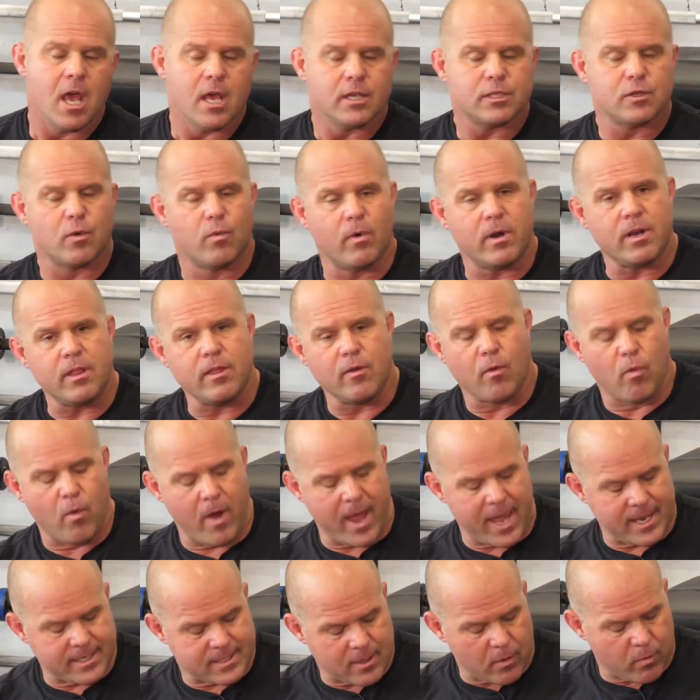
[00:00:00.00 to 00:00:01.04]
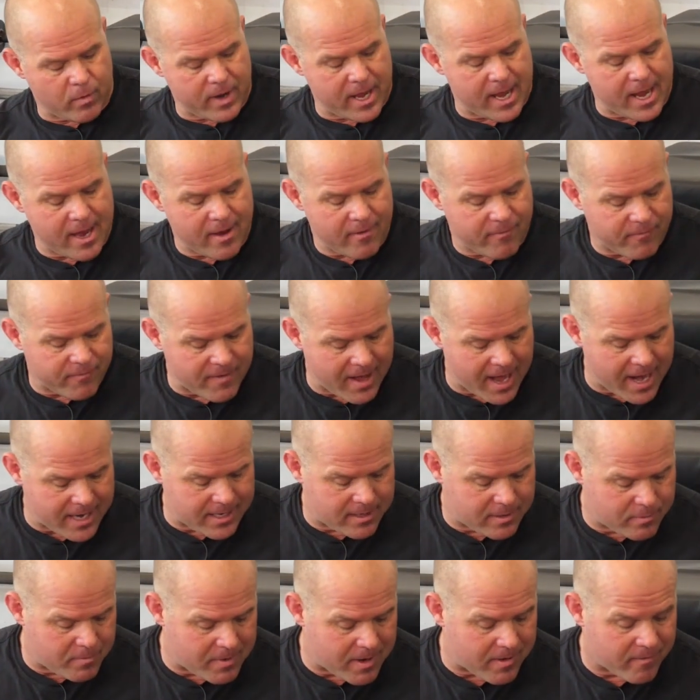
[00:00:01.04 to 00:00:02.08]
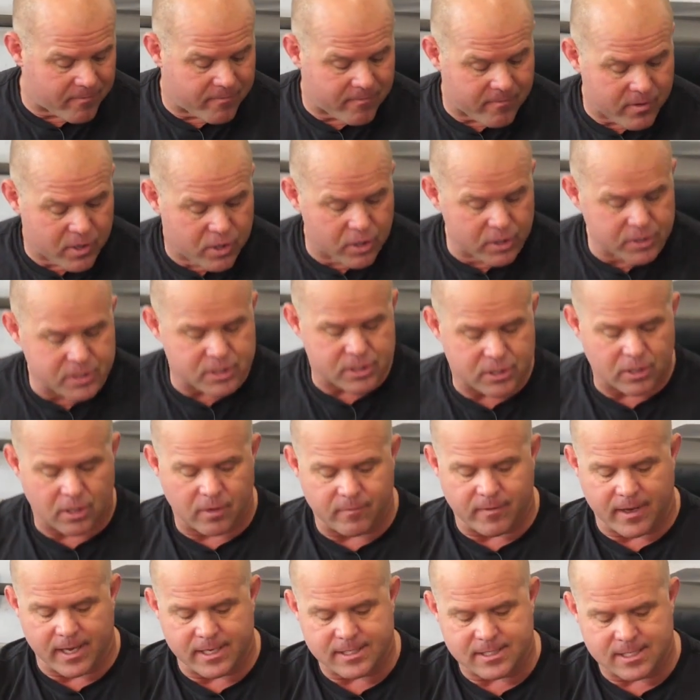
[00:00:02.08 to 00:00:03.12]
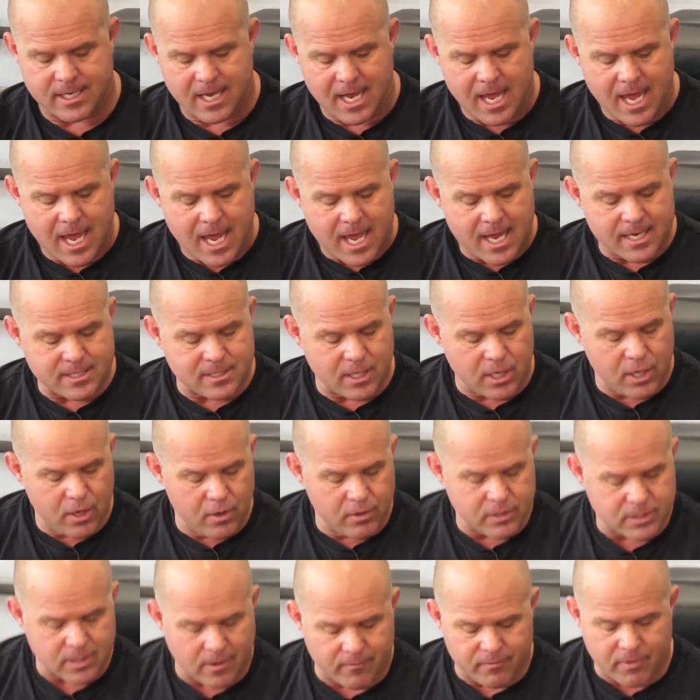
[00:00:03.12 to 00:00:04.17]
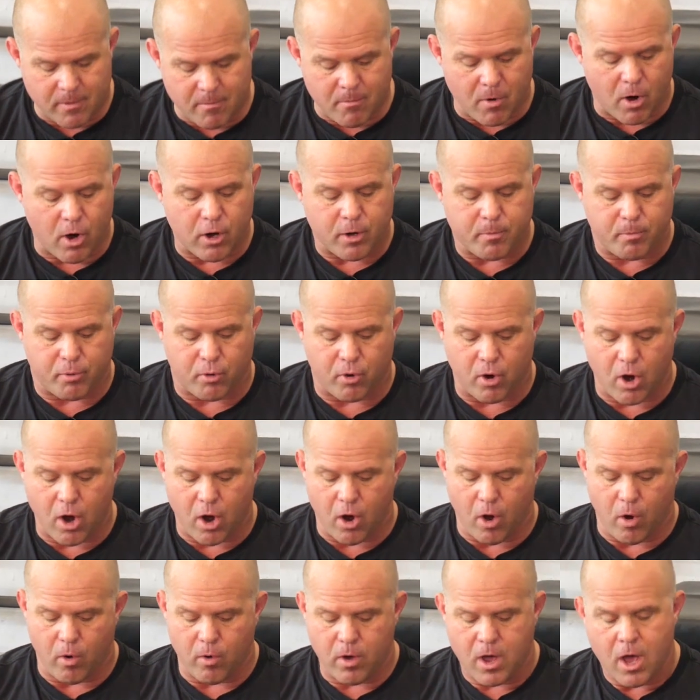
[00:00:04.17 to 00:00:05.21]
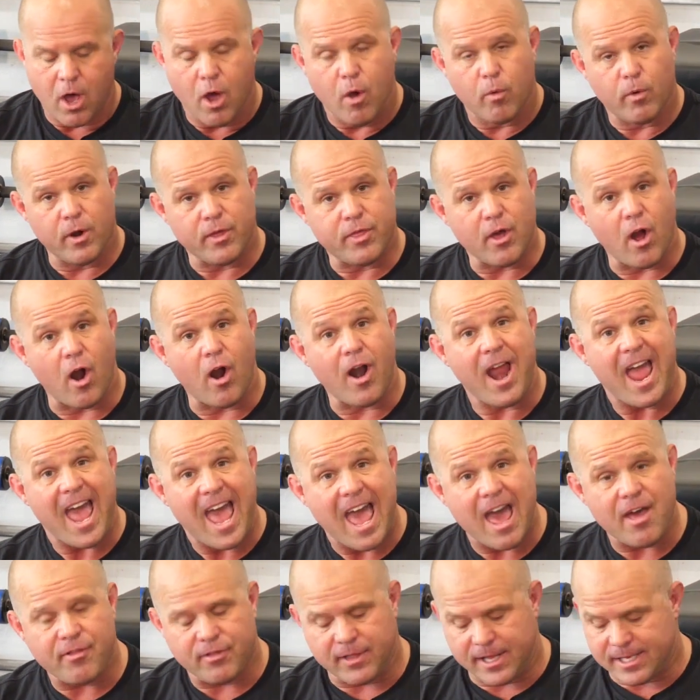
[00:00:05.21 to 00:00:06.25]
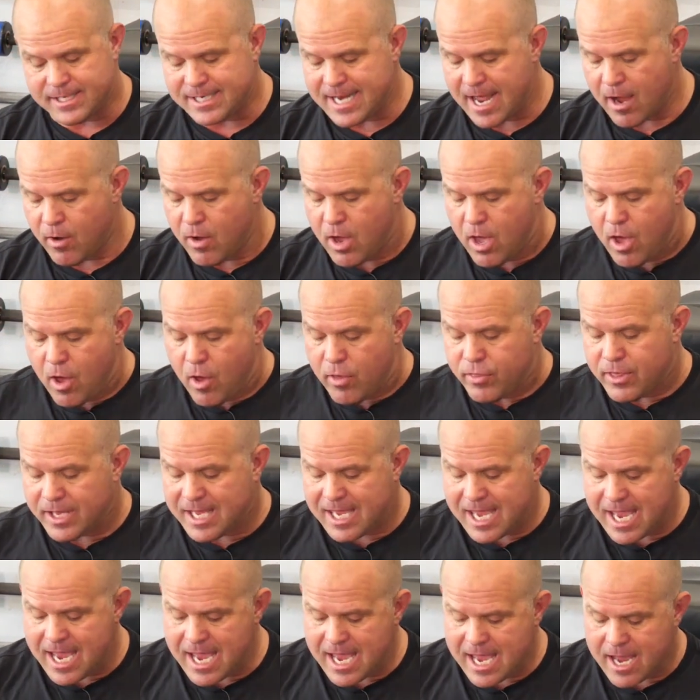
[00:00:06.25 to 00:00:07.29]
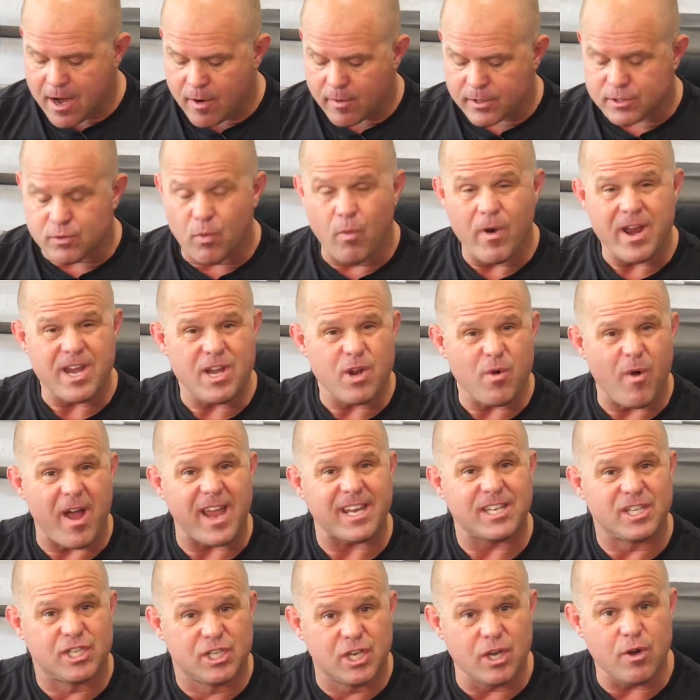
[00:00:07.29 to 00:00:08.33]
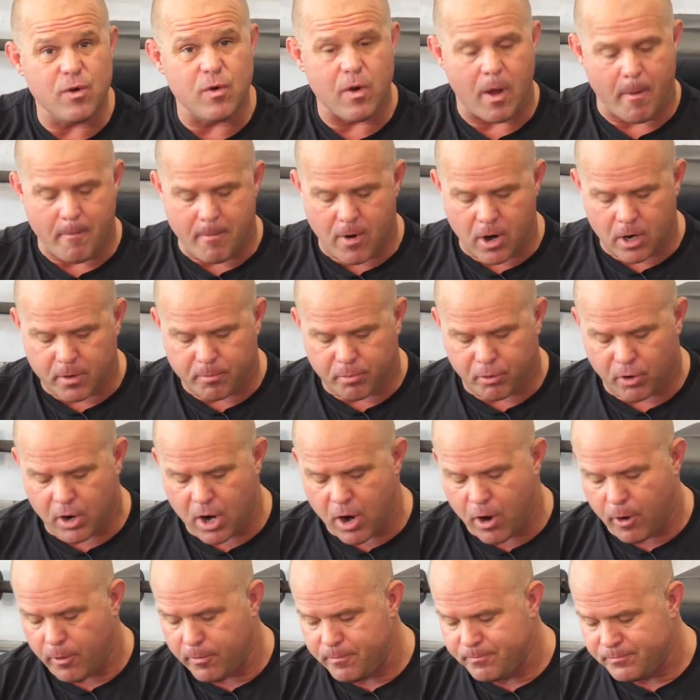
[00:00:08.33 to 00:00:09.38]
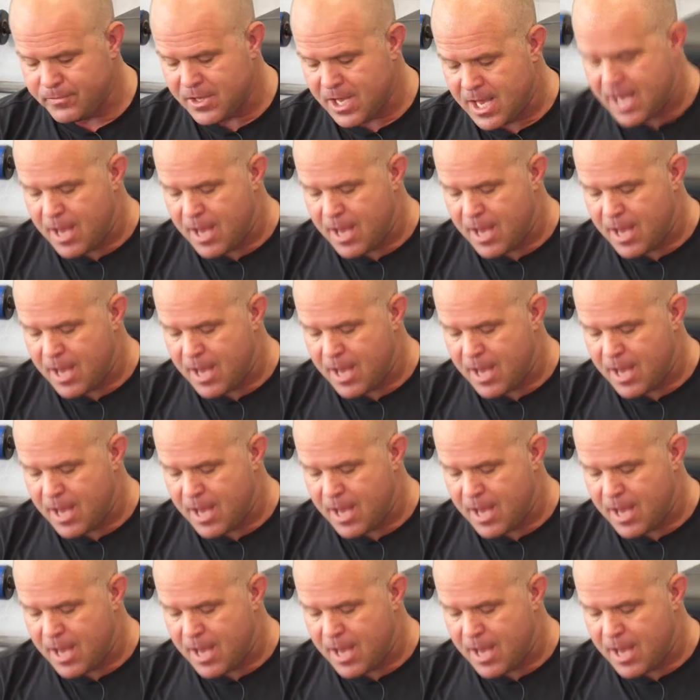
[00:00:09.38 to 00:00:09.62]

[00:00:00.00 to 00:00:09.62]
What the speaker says: So one of the ways that we find to be of good service is the use of the Mark Pro with our athletes. Now, the key here is, when do I do a Mark Pro?